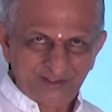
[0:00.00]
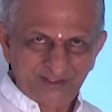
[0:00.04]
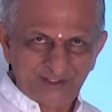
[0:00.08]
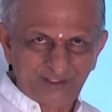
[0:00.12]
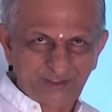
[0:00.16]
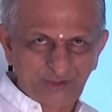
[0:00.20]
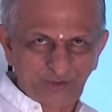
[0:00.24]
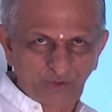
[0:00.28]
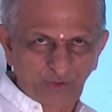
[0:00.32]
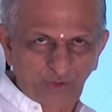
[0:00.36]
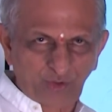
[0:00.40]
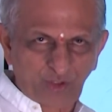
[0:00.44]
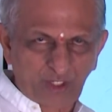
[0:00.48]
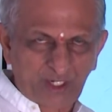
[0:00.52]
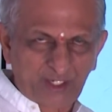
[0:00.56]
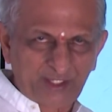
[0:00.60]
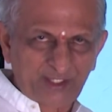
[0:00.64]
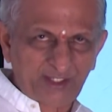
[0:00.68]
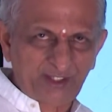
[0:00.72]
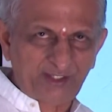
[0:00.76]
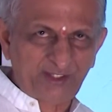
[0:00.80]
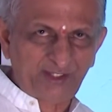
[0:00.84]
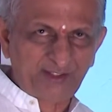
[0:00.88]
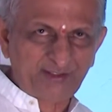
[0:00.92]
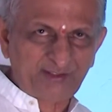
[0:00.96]
In
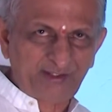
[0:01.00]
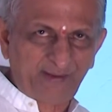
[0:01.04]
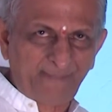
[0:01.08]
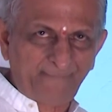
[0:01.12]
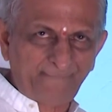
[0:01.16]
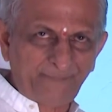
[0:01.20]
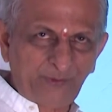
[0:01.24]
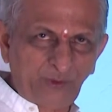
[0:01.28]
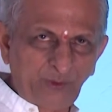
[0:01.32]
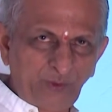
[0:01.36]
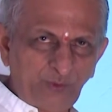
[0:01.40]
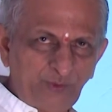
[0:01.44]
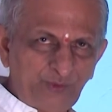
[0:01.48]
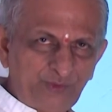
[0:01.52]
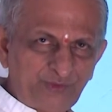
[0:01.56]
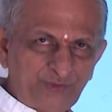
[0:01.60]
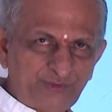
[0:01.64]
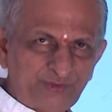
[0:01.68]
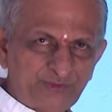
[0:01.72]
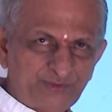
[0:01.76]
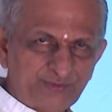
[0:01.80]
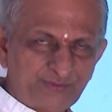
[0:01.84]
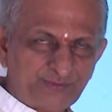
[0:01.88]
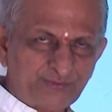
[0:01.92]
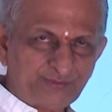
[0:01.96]
ionic
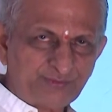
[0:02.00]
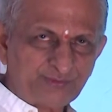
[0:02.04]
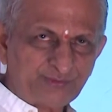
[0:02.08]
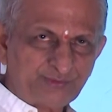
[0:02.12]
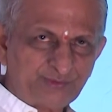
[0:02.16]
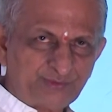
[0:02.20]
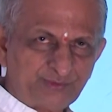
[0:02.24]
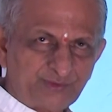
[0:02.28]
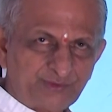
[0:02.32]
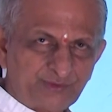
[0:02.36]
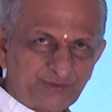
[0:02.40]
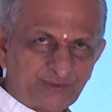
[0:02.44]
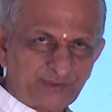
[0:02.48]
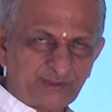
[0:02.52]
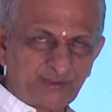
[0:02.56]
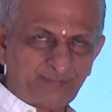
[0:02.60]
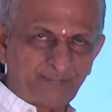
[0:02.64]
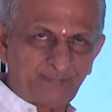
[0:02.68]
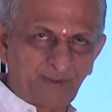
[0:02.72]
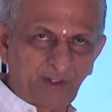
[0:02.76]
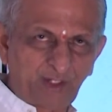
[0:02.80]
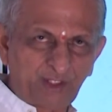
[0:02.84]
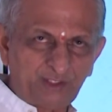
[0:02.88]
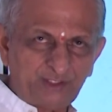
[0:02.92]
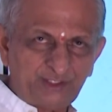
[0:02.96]
compounds, the
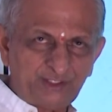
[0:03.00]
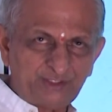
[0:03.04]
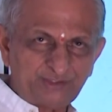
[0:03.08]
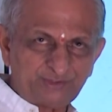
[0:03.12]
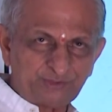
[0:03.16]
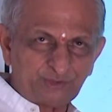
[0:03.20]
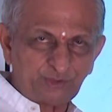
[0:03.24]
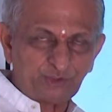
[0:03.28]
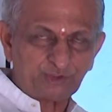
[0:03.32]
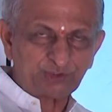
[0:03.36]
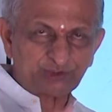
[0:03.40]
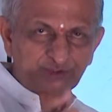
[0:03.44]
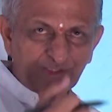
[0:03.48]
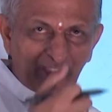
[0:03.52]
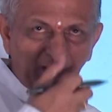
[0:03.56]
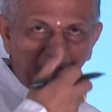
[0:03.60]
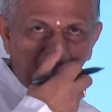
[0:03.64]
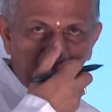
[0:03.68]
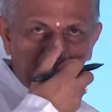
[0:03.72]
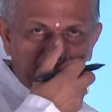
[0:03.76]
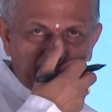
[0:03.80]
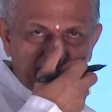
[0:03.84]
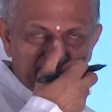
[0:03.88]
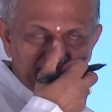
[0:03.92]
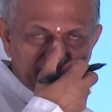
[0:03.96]
bond is so
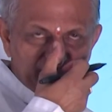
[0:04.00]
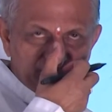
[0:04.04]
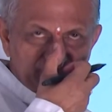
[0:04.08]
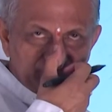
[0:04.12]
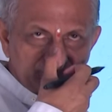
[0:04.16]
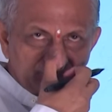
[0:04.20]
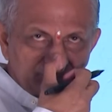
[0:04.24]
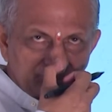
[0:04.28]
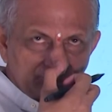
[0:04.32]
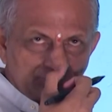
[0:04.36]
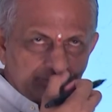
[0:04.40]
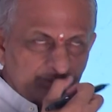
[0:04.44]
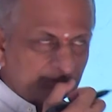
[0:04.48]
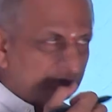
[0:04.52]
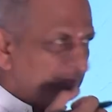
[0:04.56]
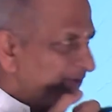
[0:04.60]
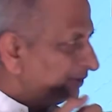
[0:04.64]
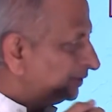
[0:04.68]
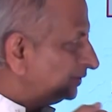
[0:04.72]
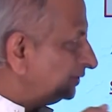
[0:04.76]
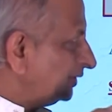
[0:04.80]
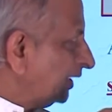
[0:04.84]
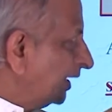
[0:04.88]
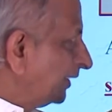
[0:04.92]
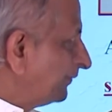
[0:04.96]
strong,
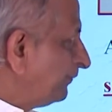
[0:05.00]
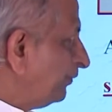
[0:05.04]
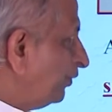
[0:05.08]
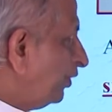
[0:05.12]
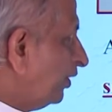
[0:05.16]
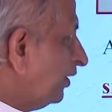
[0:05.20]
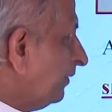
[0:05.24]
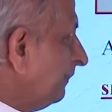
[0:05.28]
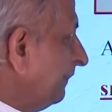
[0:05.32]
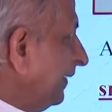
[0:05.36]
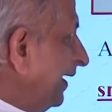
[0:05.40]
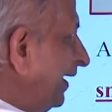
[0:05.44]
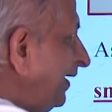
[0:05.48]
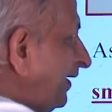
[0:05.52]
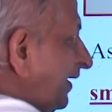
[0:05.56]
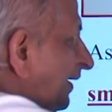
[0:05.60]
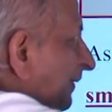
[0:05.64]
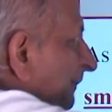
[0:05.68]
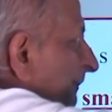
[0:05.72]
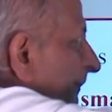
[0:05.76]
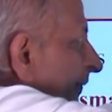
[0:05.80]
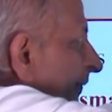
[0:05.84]
therefore melting